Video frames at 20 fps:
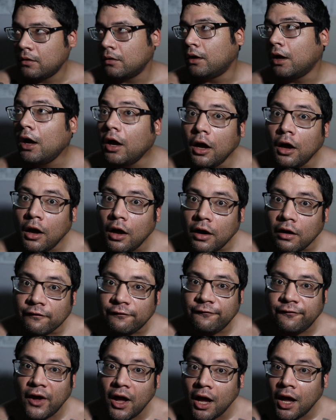Oh,
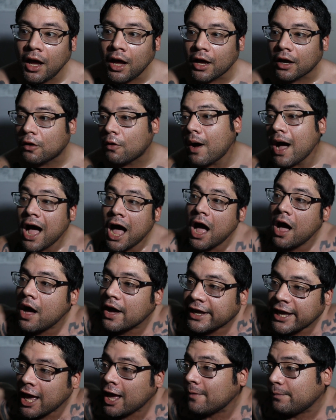fuck. Wow,
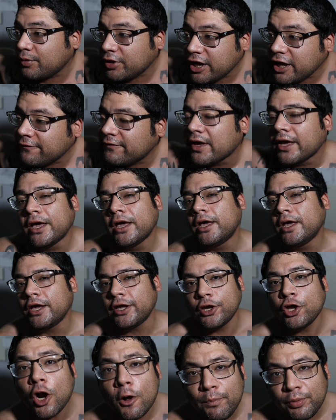I can't believe.
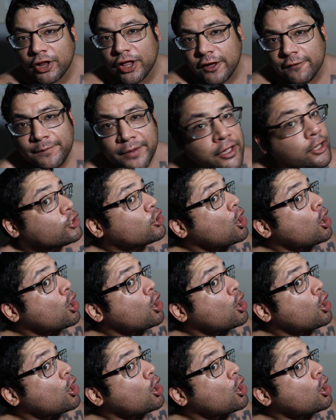You don't believe me?